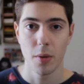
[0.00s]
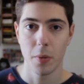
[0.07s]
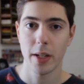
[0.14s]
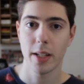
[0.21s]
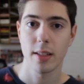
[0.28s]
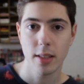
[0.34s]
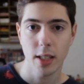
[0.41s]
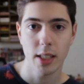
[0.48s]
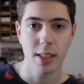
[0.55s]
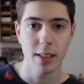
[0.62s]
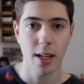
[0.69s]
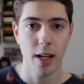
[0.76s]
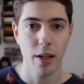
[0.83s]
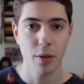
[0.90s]
When I
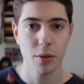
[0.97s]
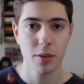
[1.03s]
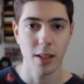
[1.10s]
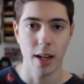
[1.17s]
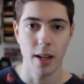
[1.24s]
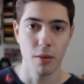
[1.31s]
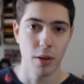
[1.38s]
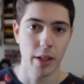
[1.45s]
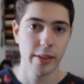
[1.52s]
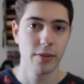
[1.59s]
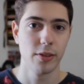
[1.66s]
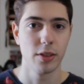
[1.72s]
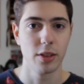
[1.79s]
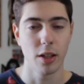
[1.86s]
started out, I
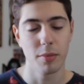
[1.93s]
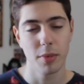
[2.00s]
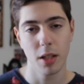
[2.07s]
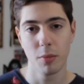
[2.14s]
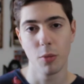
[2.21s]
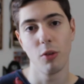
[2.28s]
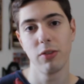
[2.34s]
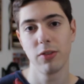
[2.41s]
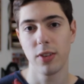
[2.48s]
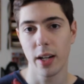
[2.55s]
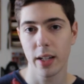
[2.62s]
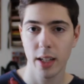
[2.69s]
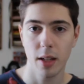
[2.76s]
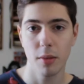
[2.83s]
went for something more
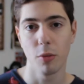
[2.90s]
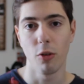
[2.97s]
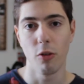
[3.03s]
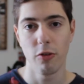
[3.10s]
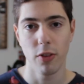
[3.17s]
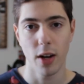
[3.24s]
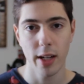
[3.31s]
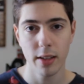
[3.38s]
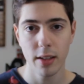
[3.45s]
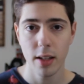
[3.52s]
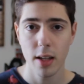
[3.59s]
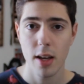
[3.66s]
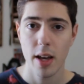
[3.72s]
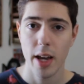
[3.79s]
funky, more
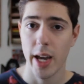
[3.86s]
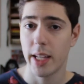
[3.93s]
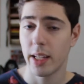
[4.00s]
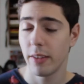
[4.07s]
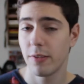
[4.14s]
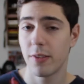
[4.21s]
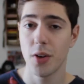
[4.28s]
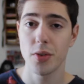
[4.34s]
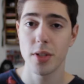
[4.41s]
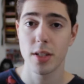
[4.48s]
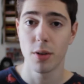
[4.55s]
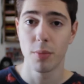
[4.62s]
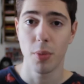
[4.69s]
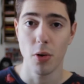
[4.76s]
fun, and I found
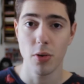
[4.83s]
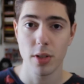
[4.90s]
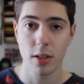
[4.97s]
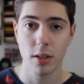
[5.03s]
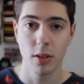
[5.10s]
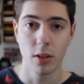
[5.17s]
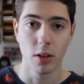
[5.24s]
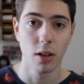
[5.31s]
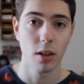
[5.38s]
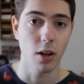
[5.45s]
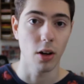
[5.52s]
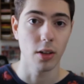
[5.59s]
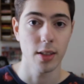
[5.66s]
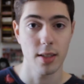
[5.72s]
this composer called
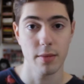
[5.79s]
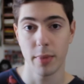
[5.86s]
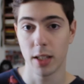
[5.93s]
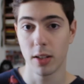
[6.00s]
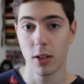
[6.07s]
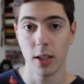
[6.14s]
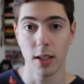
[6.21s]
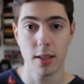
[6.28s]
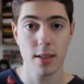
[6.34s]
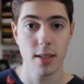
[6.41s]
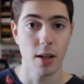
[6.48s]
Otis McDonald.